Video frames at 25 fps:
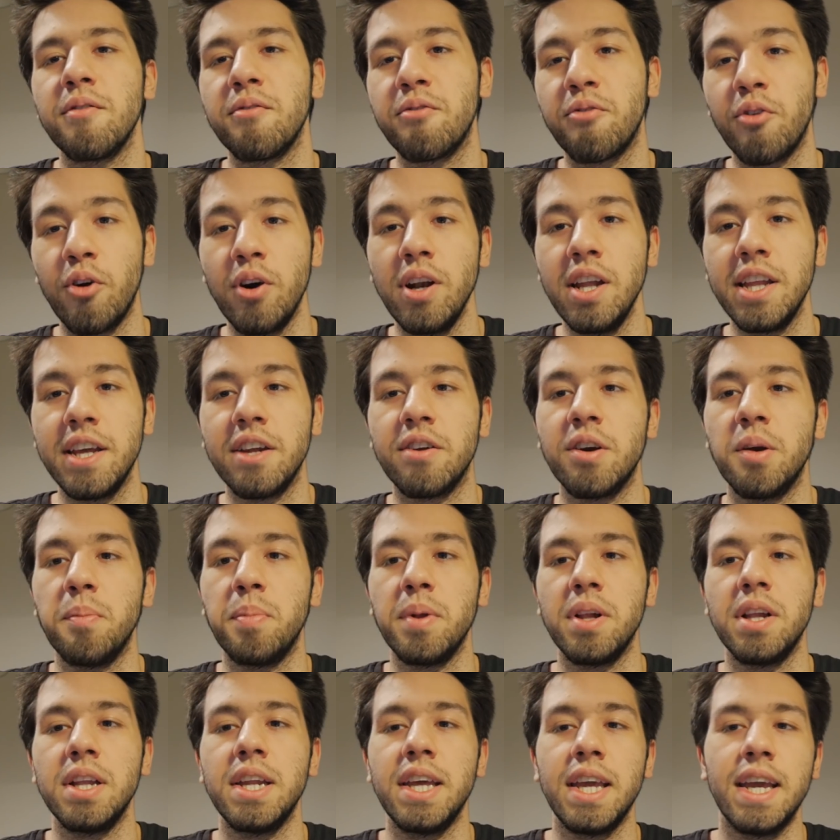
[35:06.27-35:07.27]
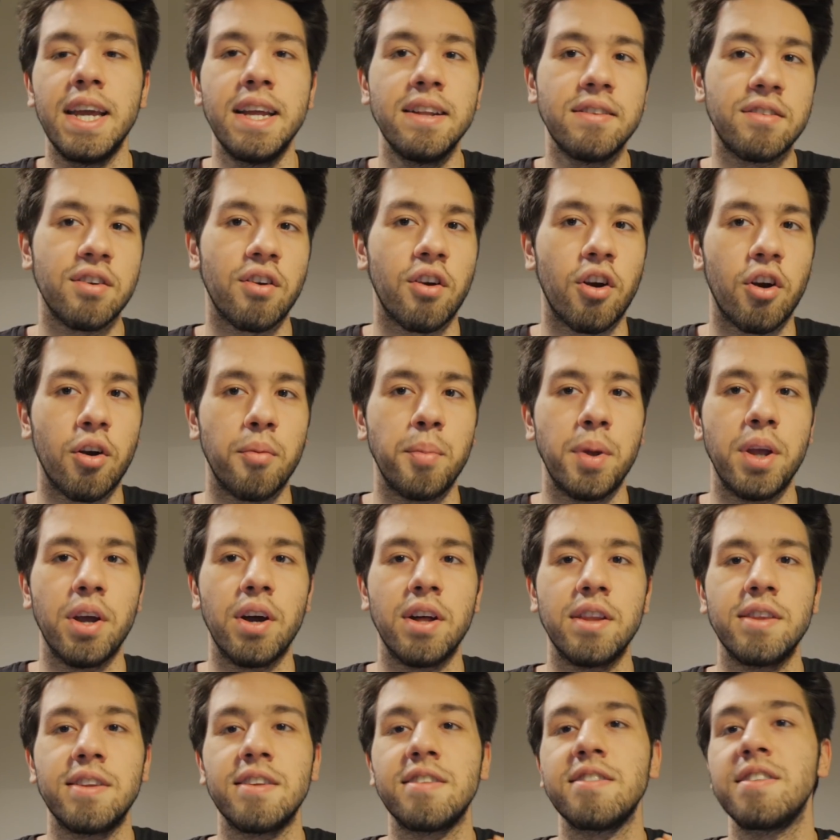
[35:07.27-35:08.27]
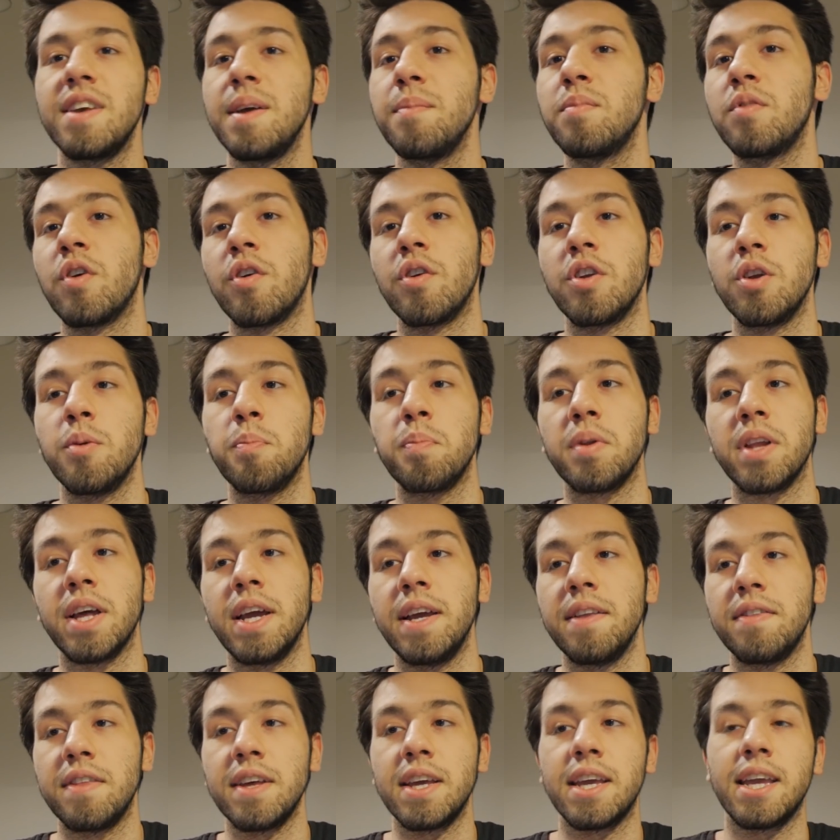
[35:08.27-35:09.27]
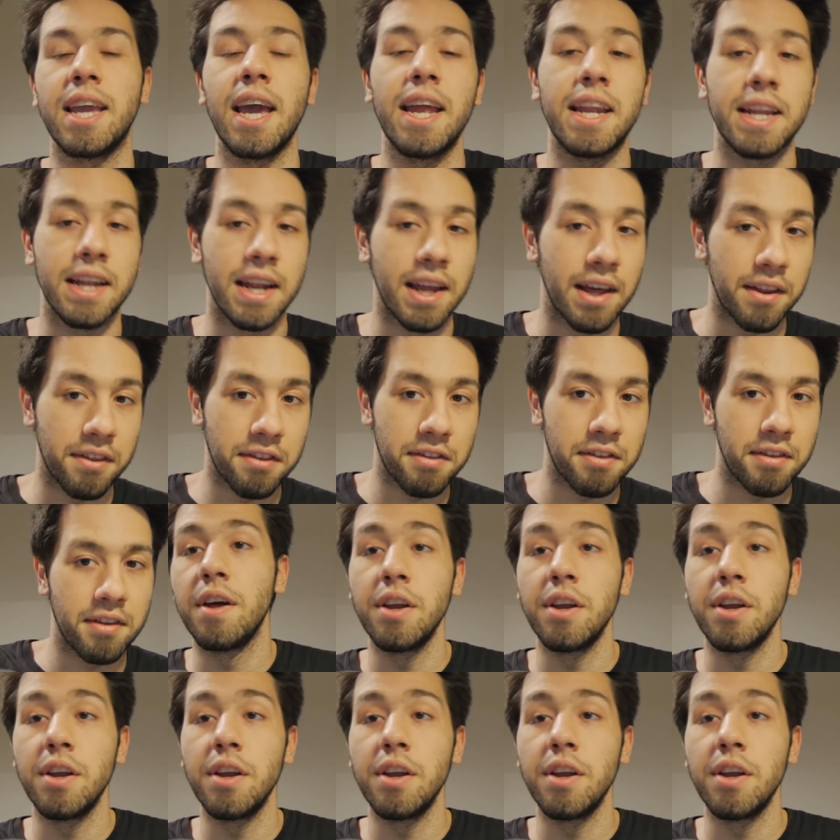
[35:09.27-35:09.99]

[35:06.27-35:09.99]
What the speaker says: for leader ability into Ermion the same turn you play the Gedineth.